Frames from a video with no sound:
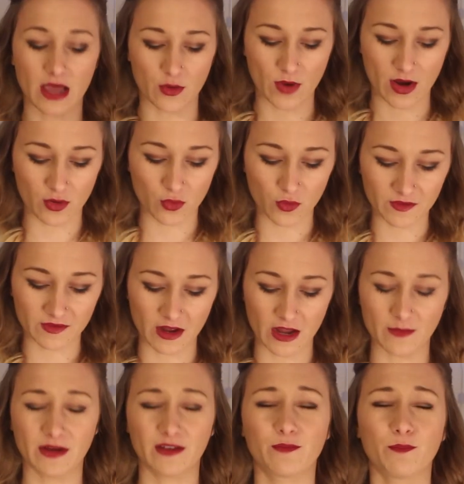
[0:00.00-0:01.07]
I wear it all the
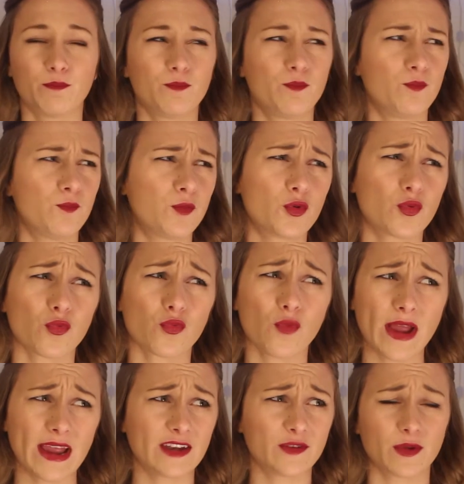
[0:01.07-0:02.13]
time. It's
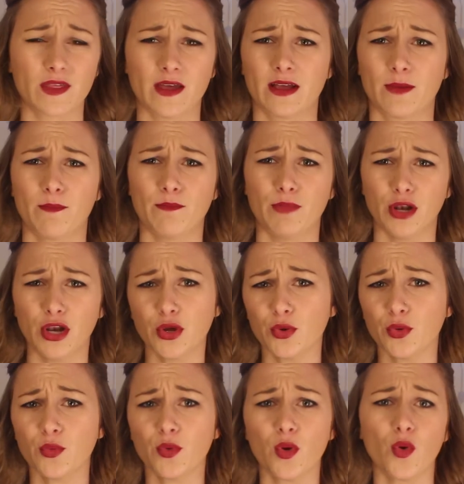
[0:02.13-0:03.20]
great with like a
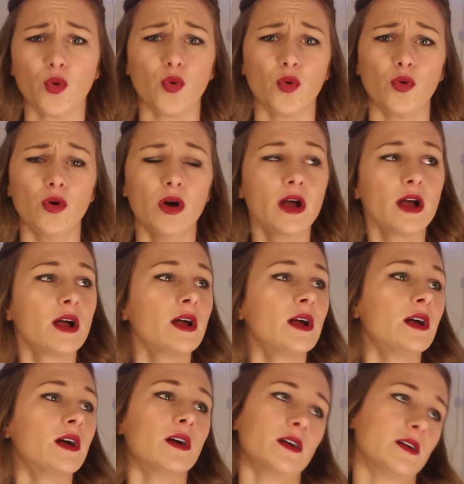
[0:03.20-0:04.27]
blue or
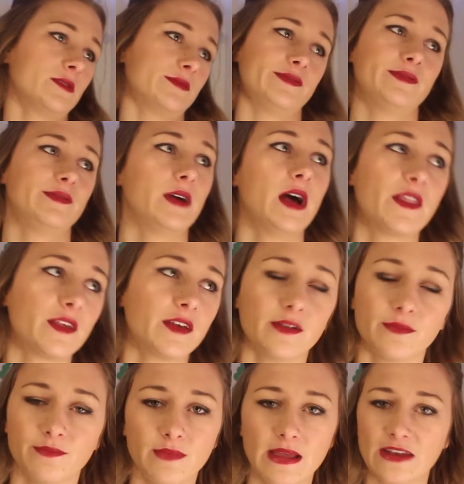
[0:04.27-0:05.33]

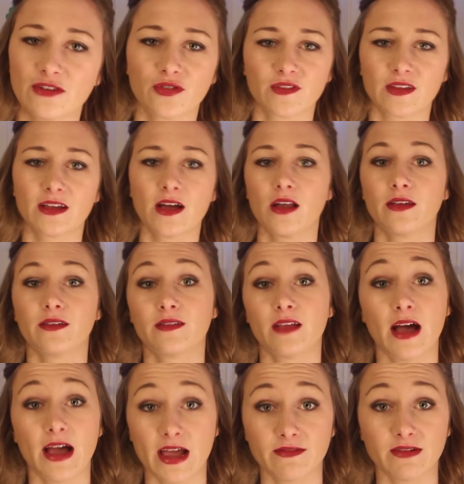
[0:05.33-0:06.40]
other interesting colours
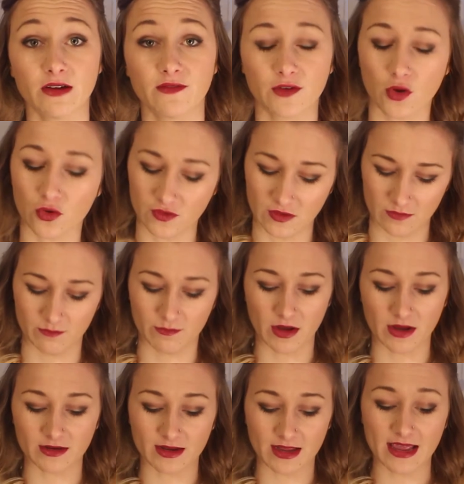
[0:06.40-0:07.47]
that I have now forgotten,
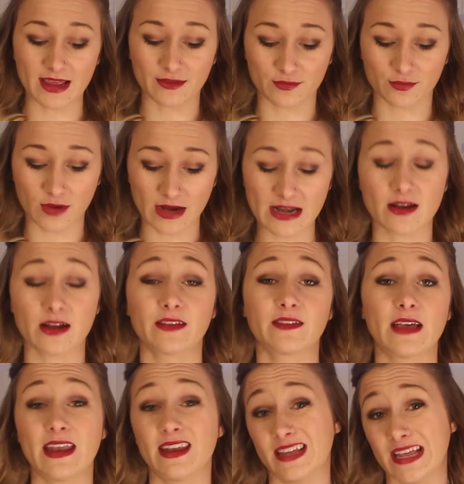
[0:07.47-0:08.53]
but it's really nice
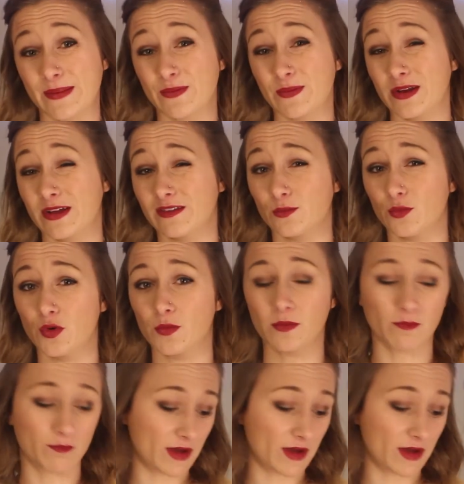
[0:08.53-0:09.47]
and it keeps me nice and warm.